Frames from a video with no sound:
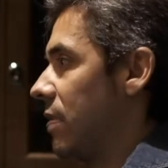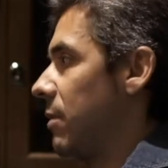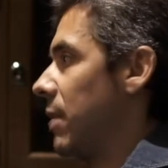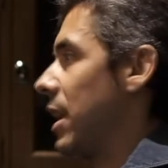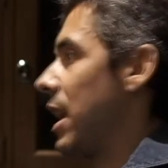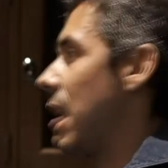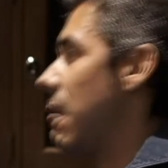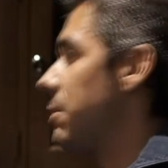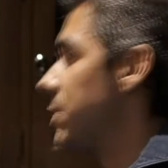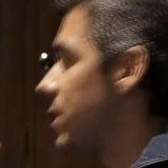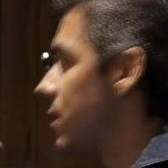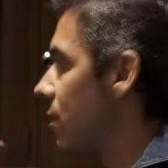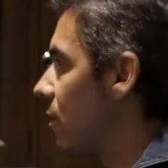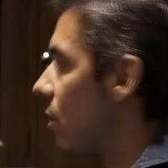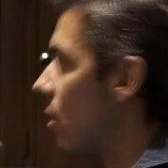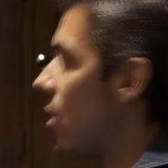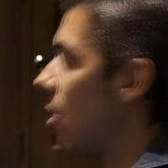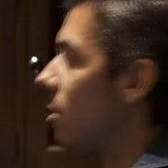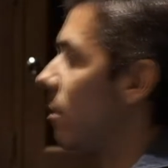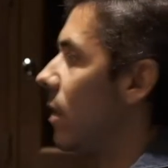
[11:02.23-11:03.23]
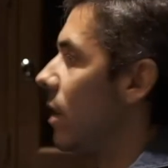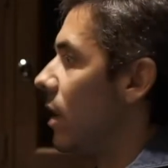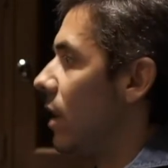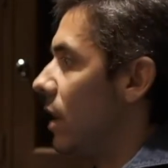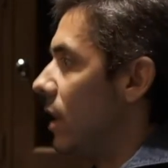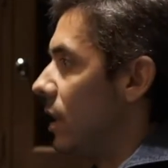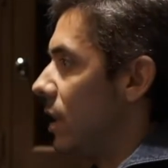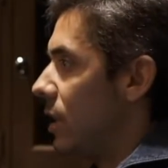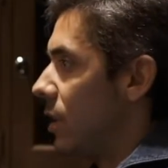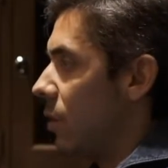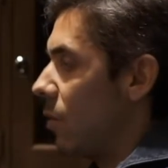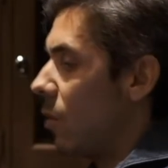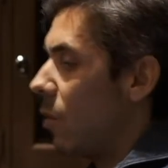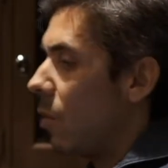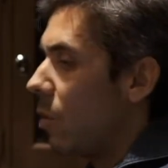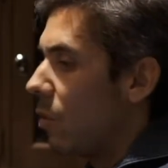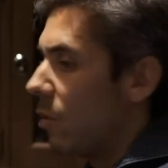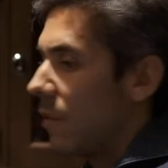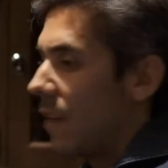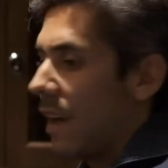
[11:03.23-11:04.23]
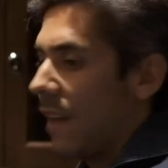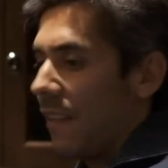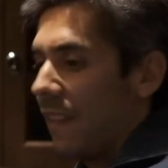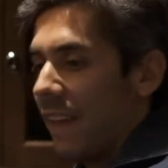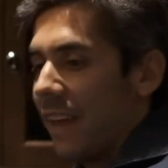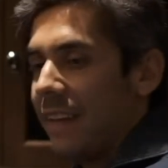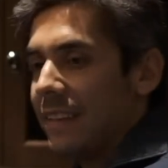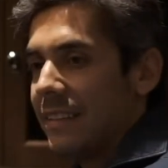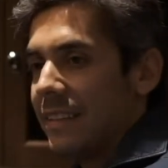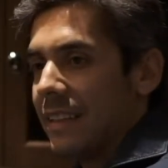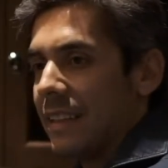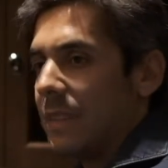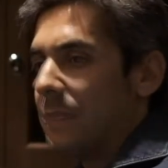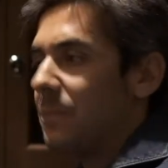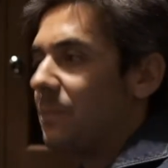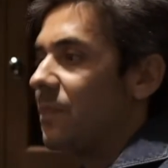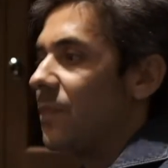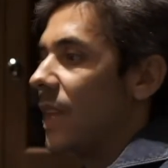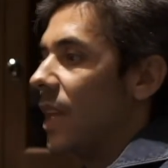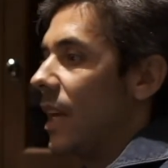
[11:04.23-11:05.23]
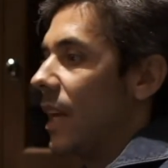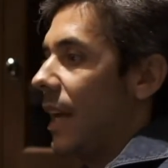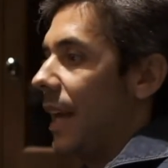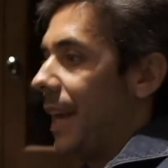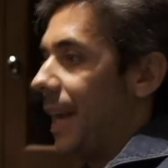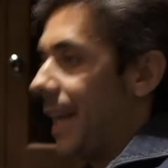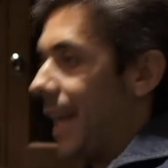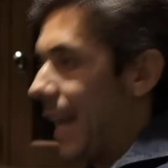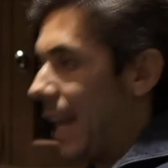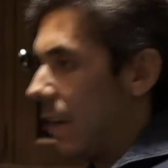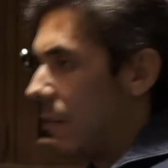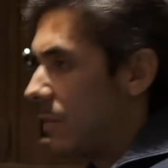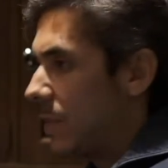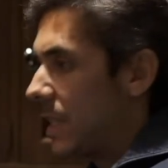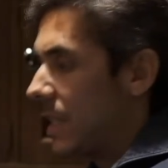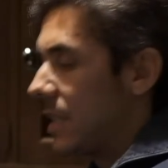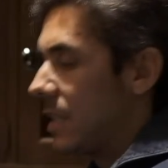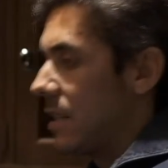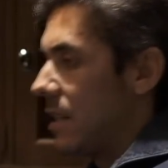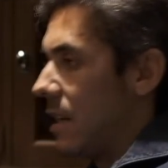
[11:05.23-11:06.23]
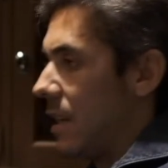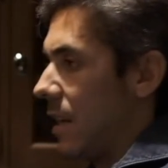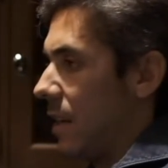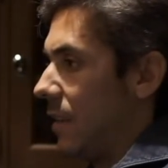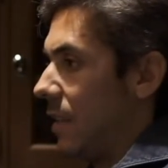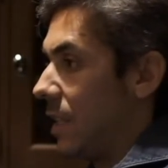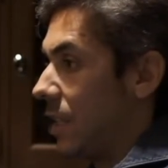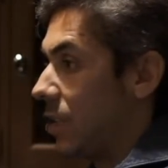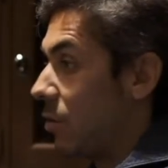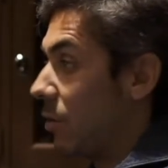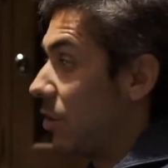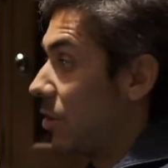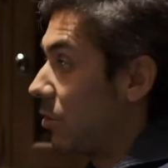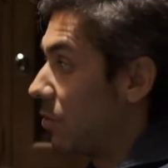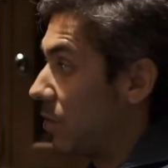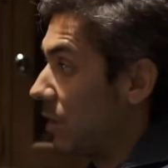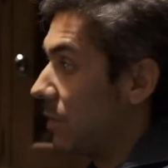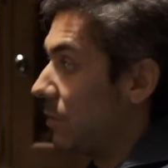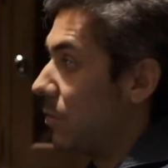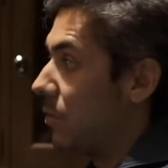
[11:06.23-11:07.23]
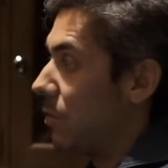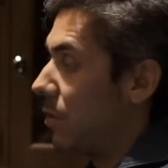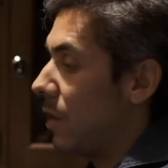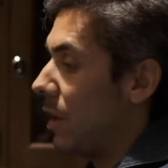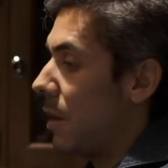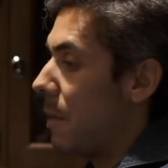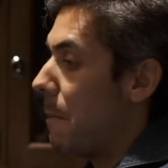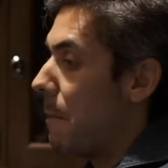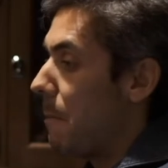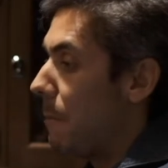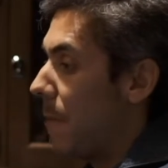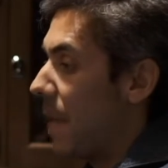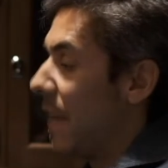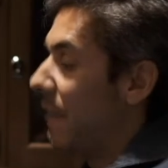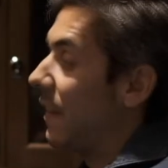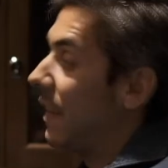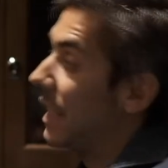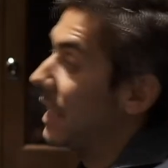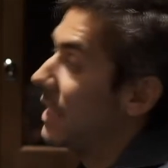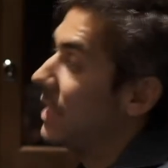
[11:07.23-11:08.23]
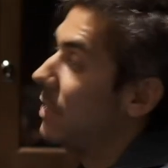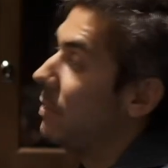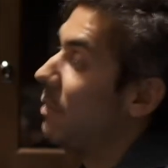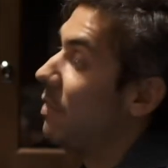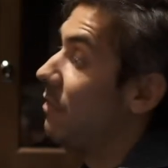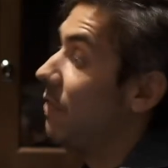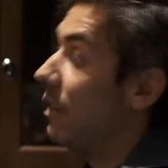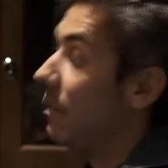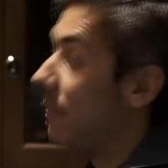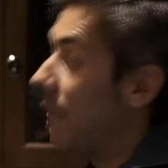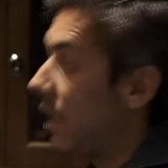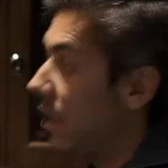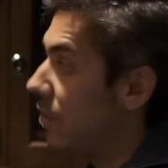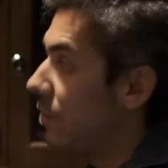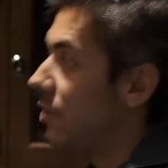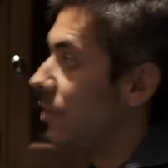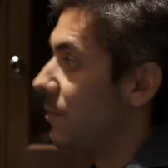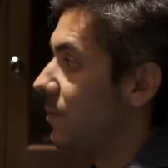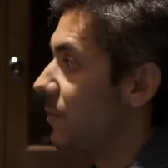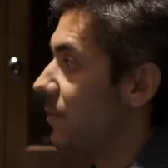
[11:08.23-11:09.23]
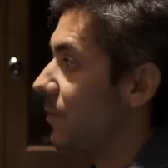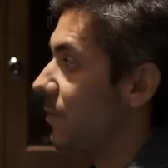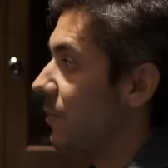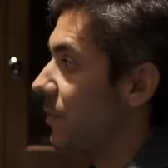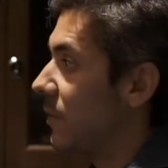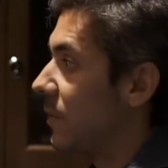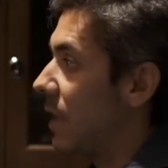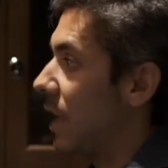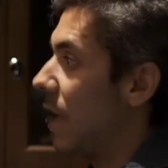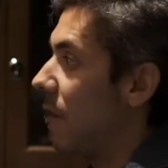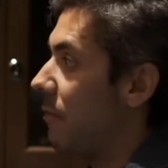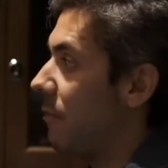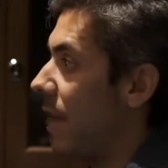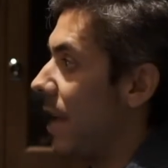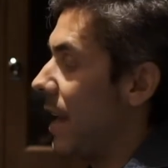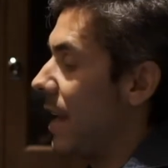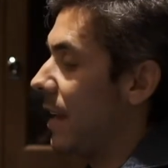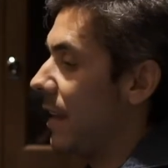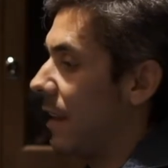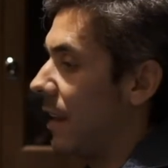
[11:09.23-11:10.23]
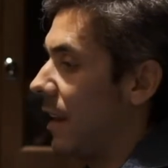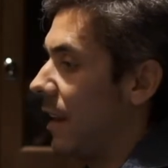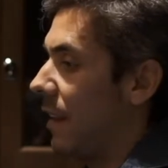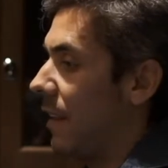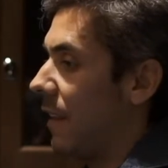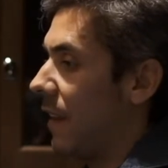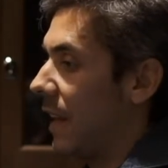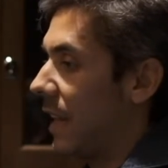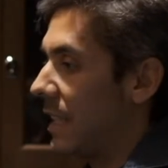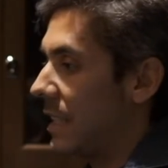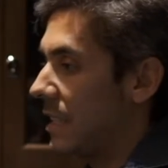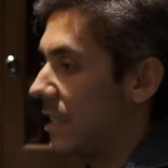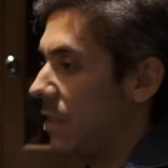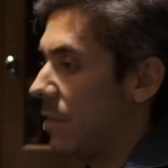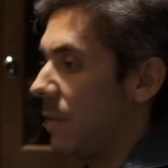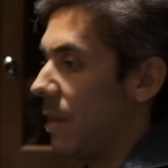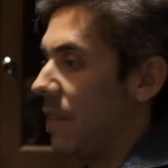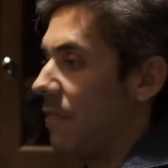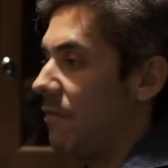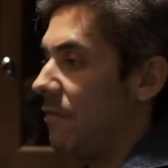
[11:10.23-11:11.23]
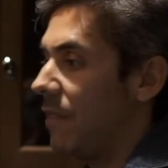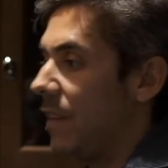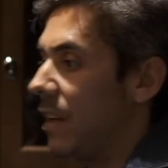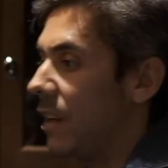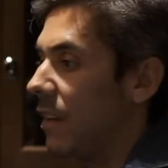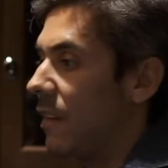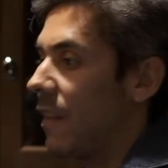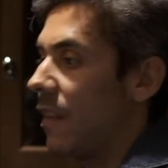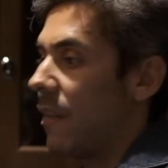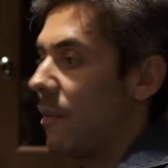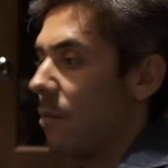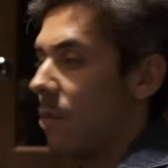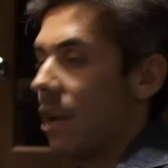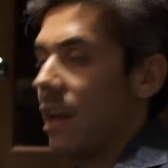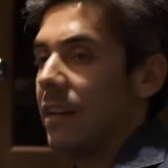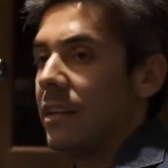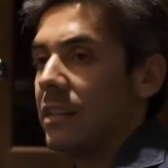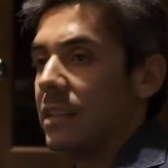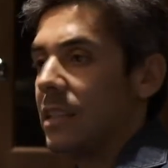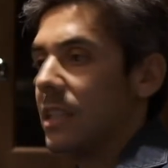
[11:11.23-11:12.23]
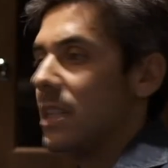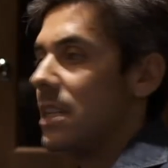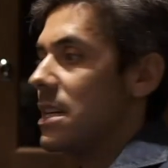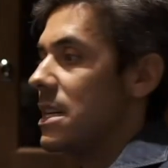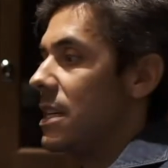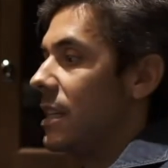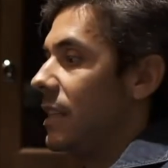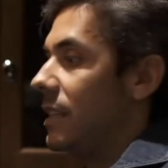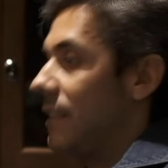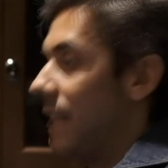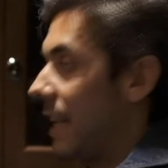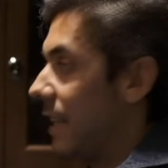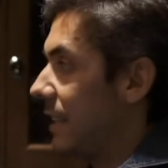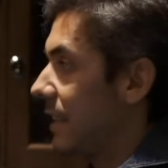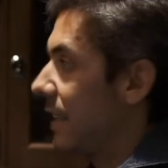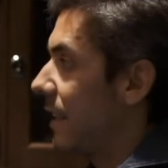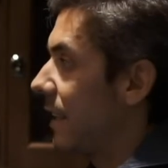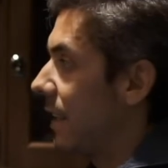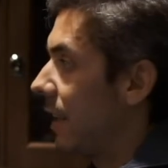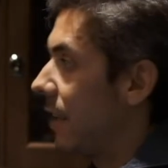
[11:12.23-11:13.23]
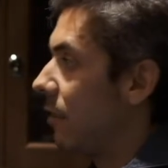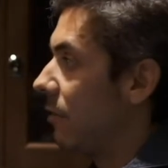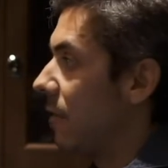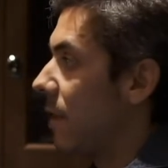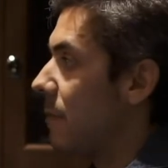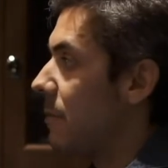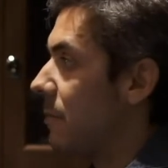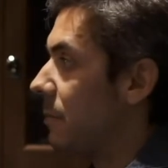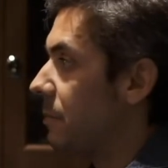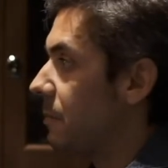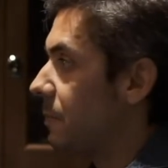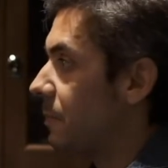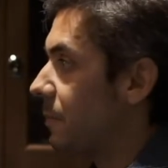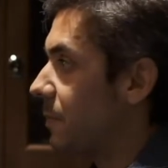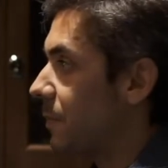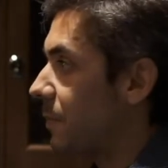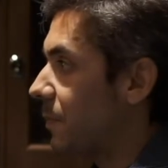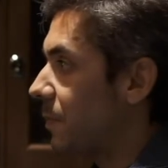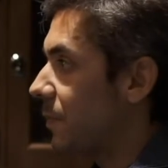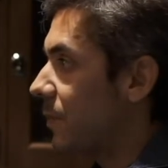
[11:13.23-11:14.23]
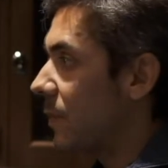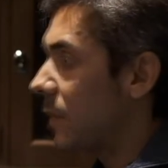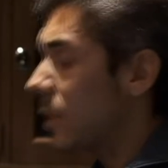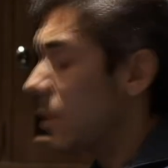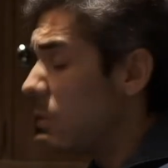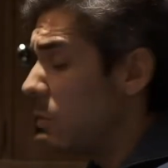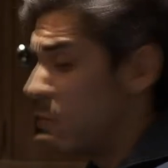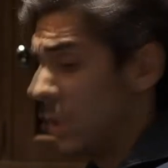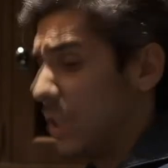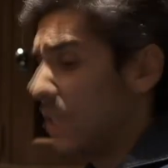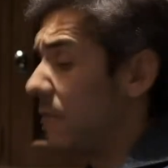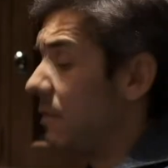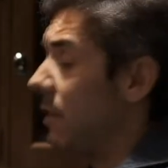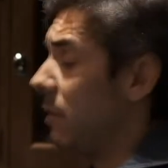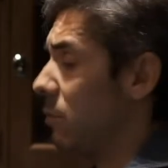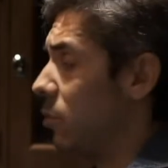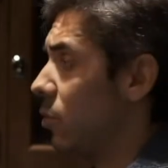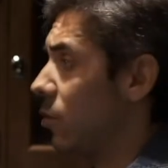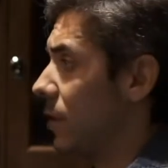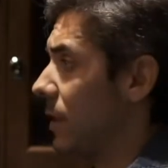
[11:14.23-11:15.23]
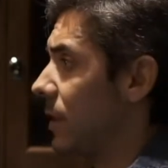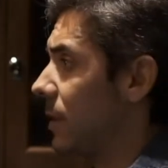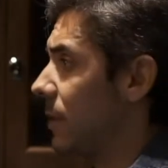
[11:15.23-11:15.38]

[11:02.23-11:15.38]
comes from. So all of that data helps the store associate to make the customer feel valued, and make the customer feel that the brand takes care of them, which is very important.